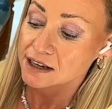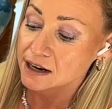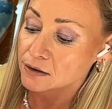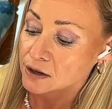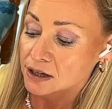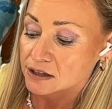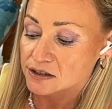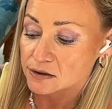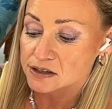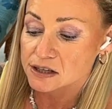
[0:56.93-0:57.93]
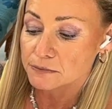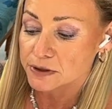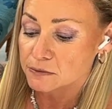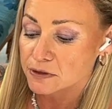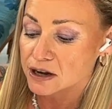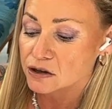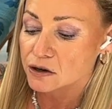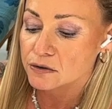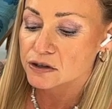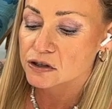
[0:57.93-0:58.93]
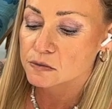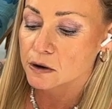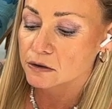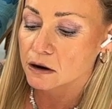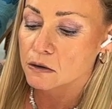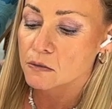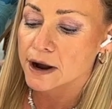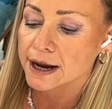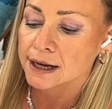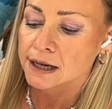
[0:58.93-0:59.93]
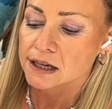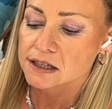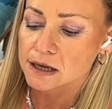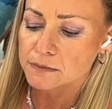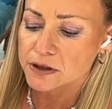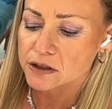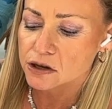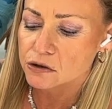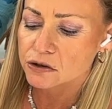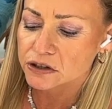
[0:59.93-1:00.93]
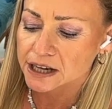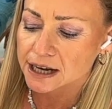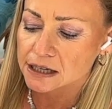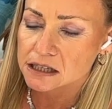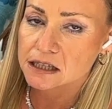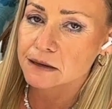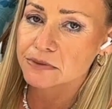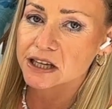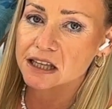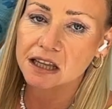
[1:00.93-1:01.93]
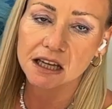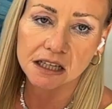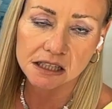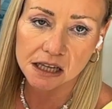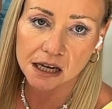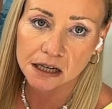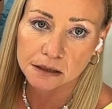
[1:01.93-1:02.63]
Now, so it's something within you that just won't go away, something that you're good at, something that